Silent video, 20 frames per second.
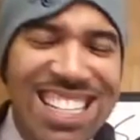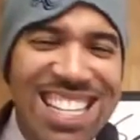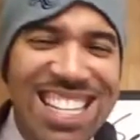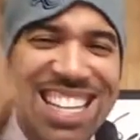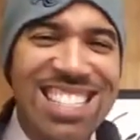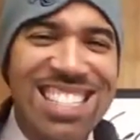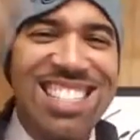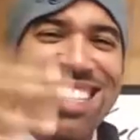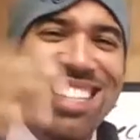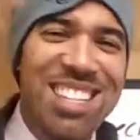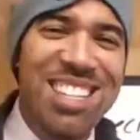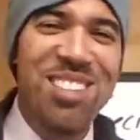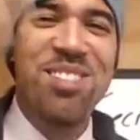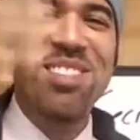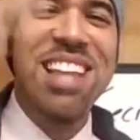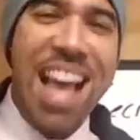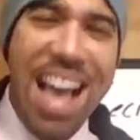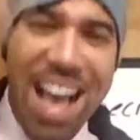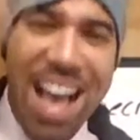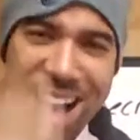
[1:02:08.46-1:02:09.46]
They see you
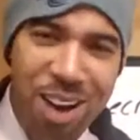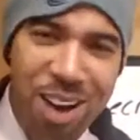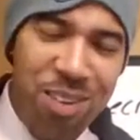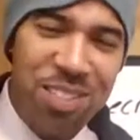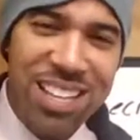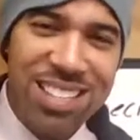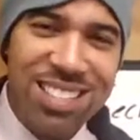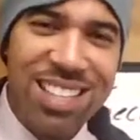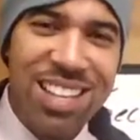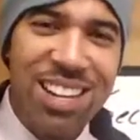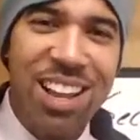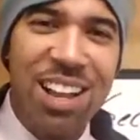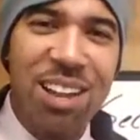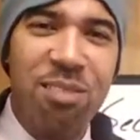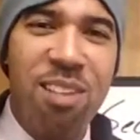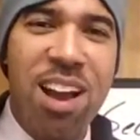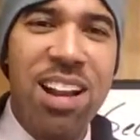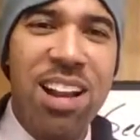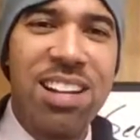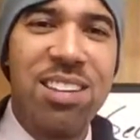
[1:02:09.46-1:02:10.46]
now. They, they're like,
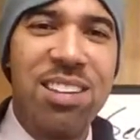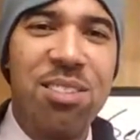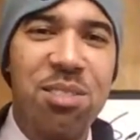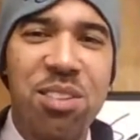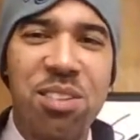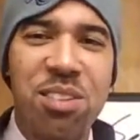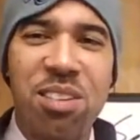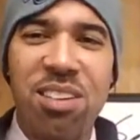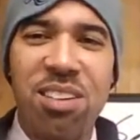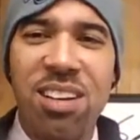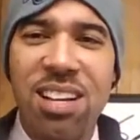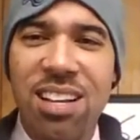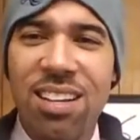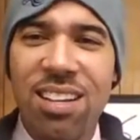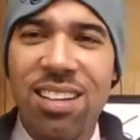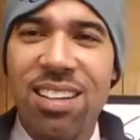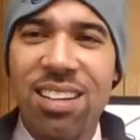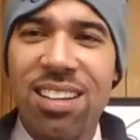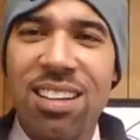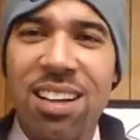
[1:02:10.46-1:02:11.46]
Ronnie, dude, you're,
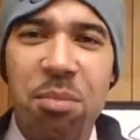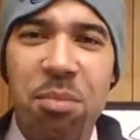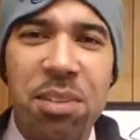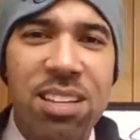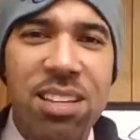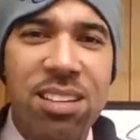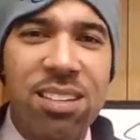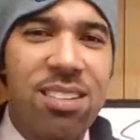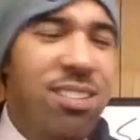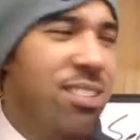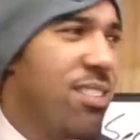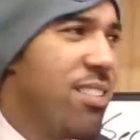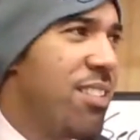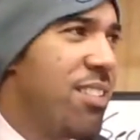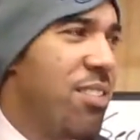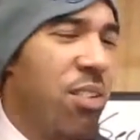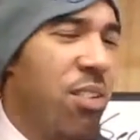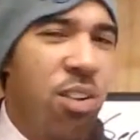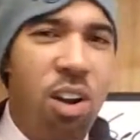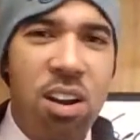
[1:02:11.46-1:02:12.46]
I mean,
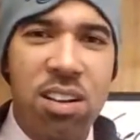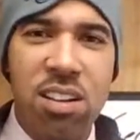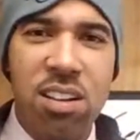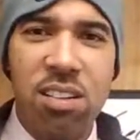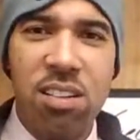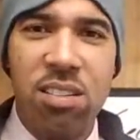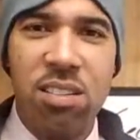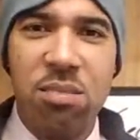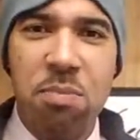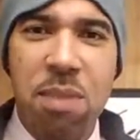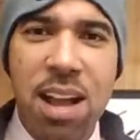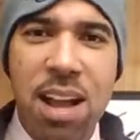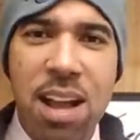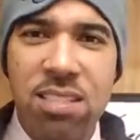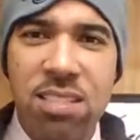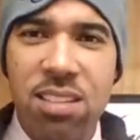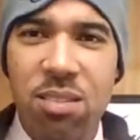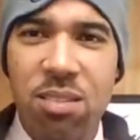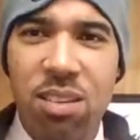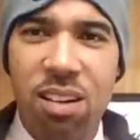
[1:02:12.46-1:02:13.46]
you're a car dealer. You buy and
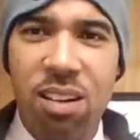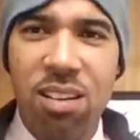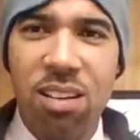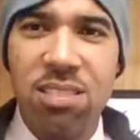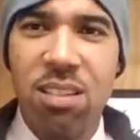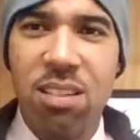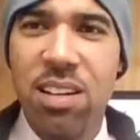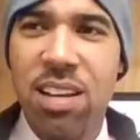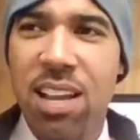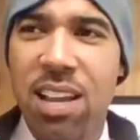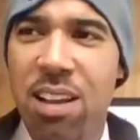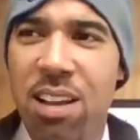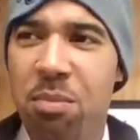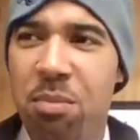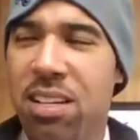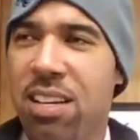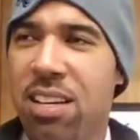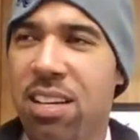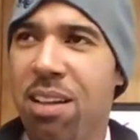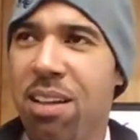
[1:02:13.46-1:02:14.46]
sell cars every day. I
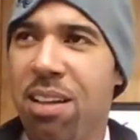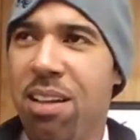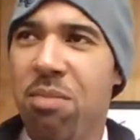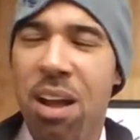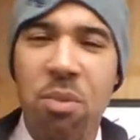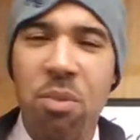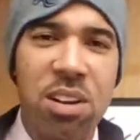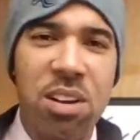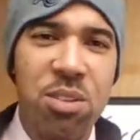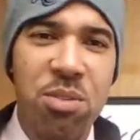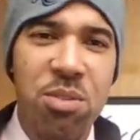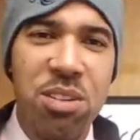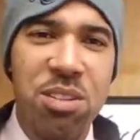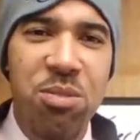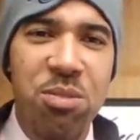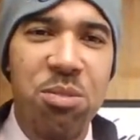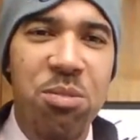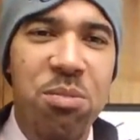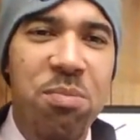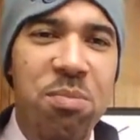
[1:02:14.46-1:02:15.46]
mean, damn, I want to do it
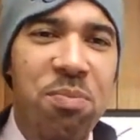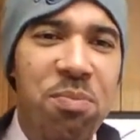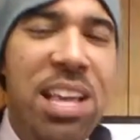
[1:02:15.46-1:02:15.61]
too.